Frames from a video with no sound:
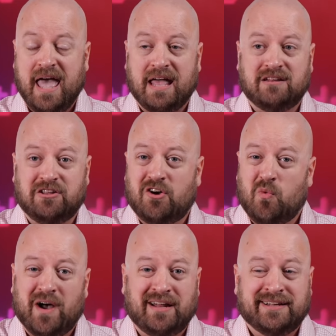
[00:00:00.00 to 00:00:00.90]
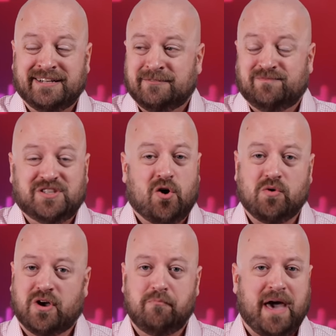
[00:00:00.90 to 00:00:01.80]
And you know what?
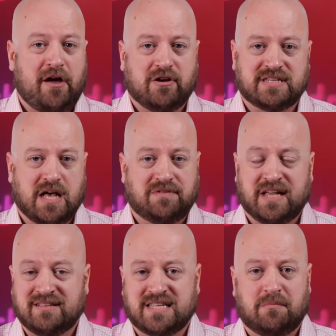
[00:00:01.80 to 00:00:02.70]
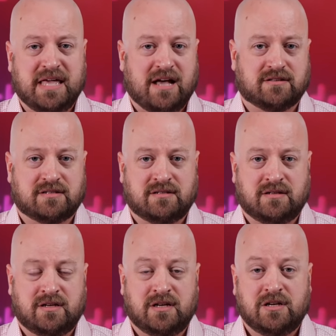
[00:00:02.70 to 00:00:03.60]
Don't compare yourself against somebody else.
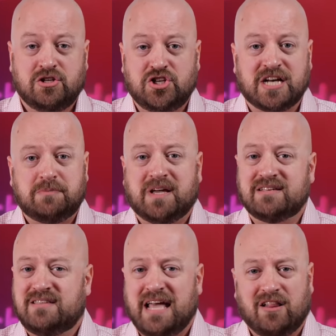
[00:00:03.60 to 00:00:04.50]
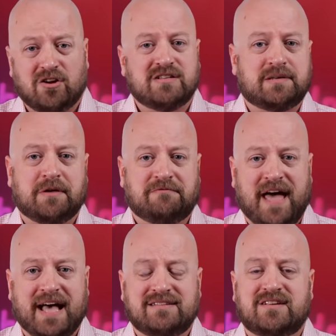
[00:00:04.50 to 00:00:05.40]
Just because they learn something
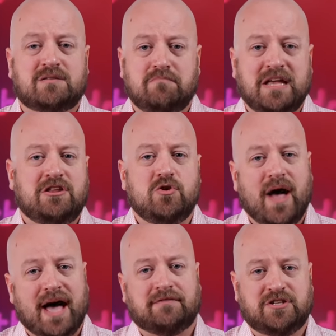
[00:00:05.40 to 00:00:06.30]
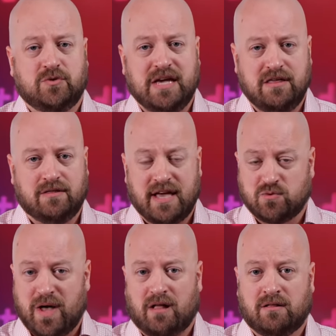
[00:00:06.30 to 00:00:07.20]
fast doesn't mean you have to eat
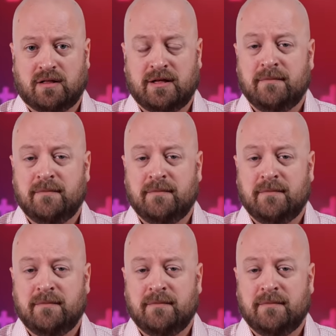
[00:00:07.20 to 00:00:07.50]
as well.